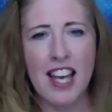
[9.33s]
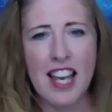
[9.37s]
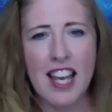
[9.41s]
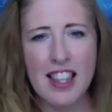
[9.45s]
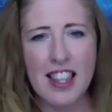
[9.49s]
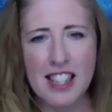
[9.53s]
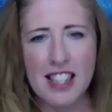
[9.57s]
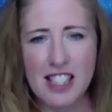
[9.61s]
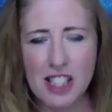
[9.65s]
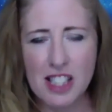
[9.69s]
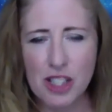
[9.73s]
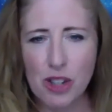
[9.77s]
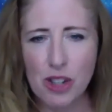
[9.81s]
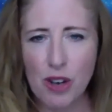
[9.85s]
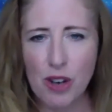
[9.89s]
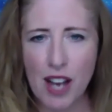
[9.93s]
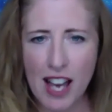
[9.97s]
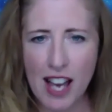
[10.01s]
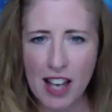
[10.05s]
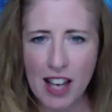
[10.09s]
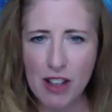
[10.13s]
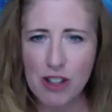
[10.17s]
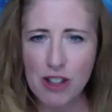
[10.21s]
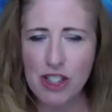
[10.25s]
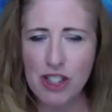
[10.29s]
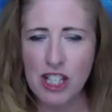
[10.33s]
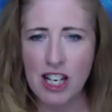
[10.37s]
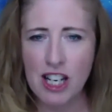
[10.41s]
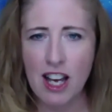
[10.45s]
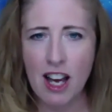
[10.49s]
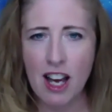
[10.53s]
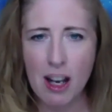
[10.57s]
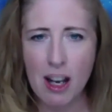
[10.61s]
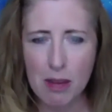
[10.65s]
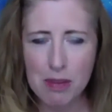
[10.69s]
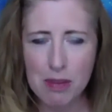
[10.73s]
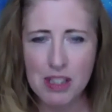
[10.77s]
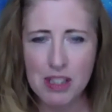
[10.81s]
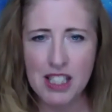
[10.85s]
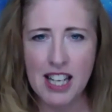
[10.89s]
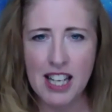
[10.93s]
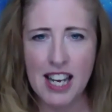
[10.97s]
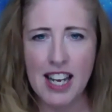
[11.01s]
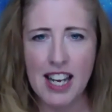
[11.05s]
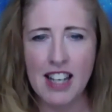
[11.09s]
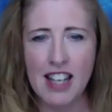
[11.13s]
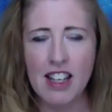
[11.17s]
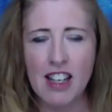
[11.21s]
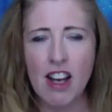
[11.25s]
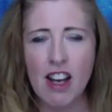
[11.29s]
This is your energy
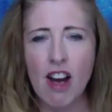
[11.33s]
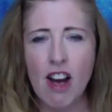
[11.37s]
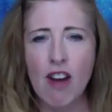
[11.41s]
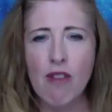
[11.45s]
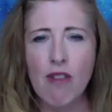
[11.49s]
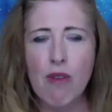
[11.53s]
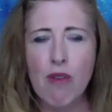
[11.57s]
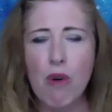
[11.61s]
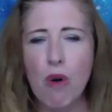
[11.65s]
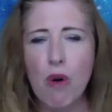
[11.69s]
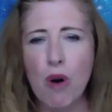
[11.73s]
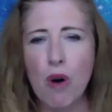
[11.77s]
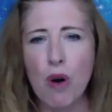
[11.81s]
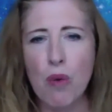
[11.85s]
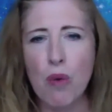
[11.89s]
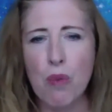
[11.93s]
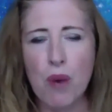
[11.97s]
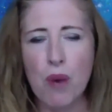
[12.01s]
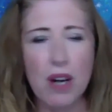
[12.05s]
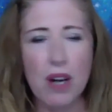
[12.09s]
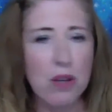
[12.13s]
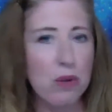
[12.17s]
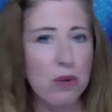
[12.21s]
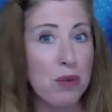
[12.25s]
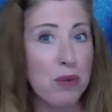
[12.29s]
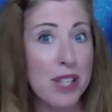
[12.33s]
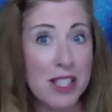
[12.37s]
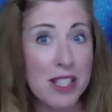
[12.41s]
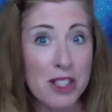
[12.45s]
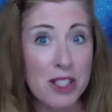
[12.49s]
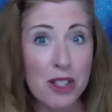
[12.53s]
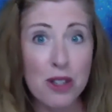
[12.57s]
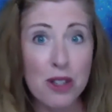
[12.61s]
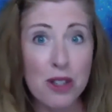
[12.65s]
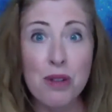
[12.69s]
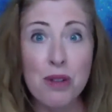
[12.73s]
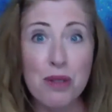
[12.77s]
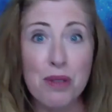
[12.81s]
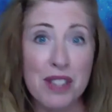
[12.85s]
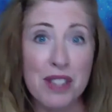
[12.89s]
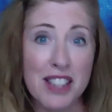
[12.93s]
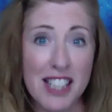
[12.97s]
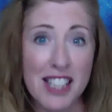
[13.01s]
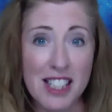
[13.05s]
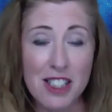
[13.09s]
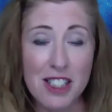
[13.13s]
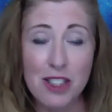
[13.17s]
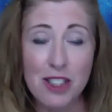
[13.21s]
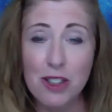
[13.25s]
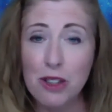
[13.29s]
update for what do we do with
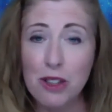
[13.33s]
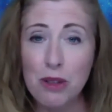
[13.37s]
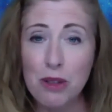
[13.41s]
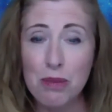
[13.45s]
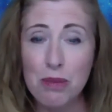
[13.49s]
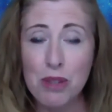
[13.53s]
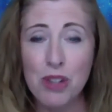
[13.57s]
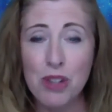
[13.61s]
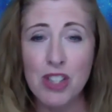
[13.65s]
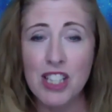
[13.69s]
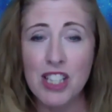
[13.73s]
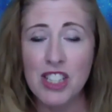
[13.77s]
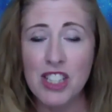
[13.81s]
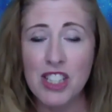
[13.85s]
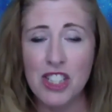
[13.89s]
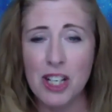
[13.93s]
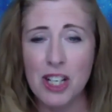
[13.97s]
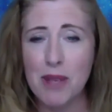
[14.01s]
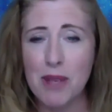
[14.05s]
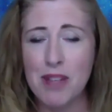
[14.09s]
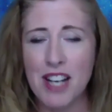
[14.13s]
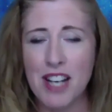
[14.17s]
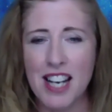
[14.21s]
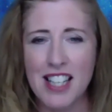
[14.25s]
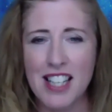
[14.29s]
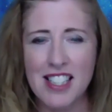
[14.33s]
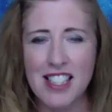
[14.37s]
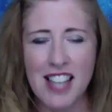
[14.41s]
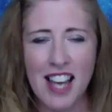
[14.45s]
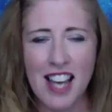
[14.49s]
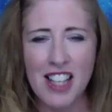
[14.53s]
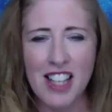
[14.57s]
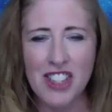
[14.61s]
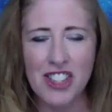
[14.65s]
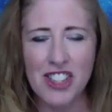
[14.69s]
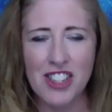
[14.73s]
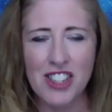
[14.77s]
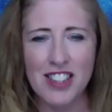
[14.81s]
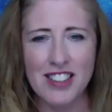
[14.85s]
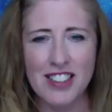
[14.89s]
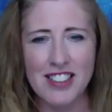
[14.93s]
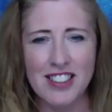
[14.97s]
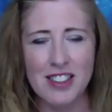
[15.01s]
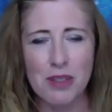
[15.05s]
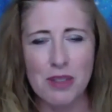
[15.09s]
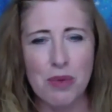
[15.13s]
these new moon and Gemini intentions?